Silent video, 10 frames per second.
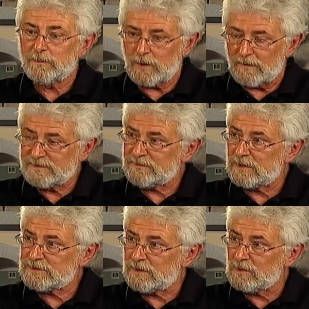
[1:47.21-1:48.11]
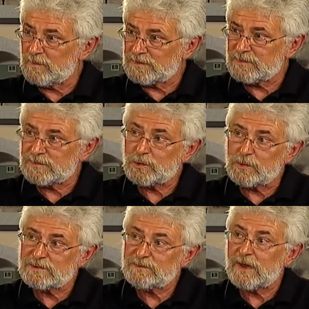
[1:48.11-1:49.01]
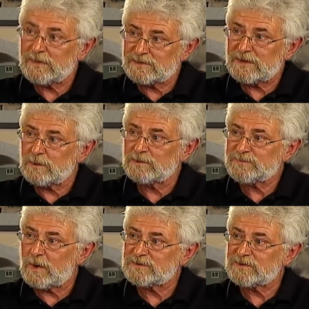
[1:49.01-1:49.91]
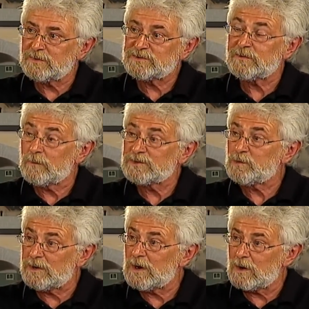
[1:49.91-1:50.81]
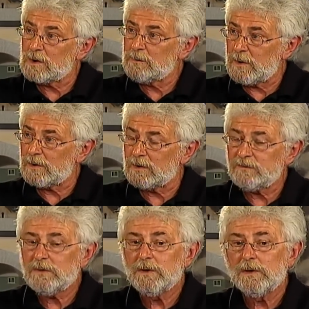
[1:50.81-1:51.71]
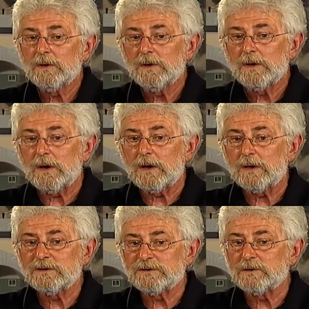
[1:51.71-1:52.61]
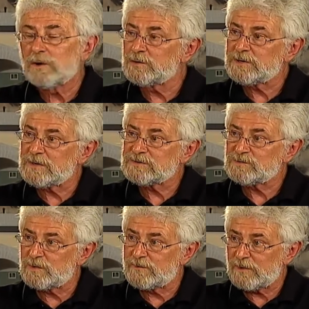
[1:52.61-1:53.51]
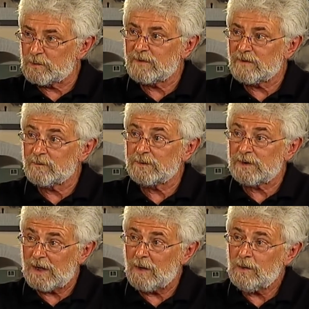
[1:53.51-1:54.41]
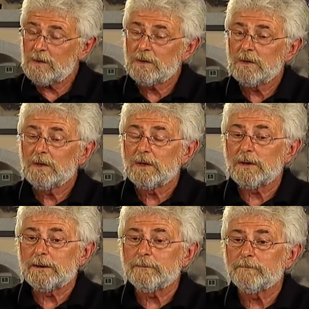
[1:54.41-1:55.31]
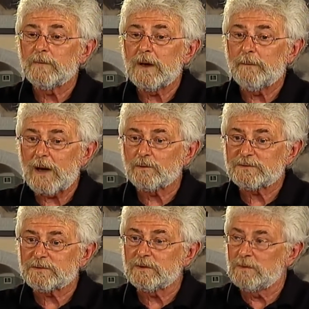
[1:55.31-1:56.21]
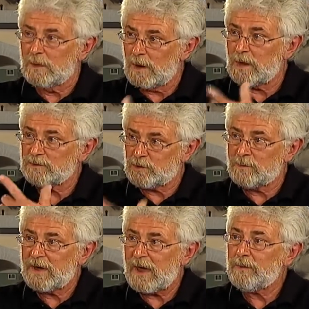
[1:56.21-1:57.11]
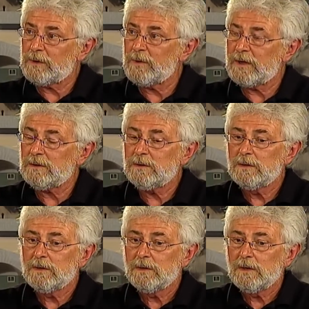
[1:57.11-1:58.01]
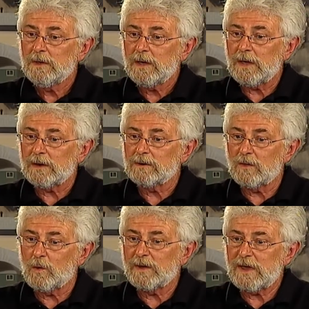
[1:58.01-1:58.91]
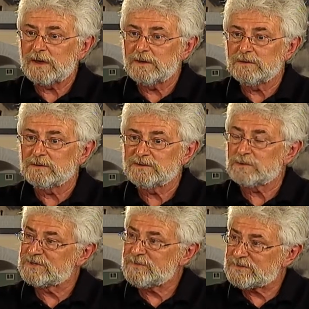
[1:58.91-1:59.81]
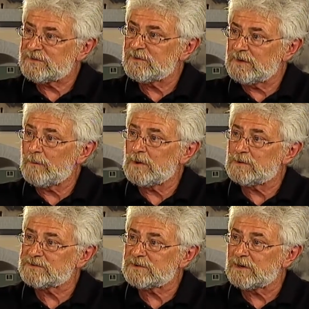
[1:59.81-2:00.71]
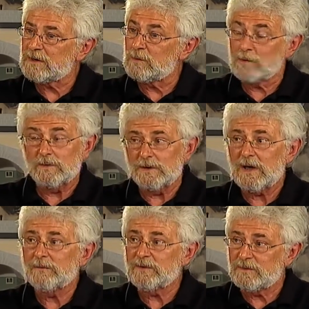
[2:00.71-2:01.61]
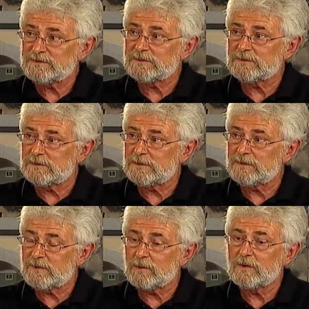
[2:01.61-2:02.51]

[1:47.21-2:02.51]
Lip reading: province of Ontario, the Ministry of Tourism, and the St. Lawrence Parks Commission, of which we are part of, is in negotiations with the federal government now about the long-term capital plan. And although I can't get into the sort of specific numbers, we're really optimistic that the federal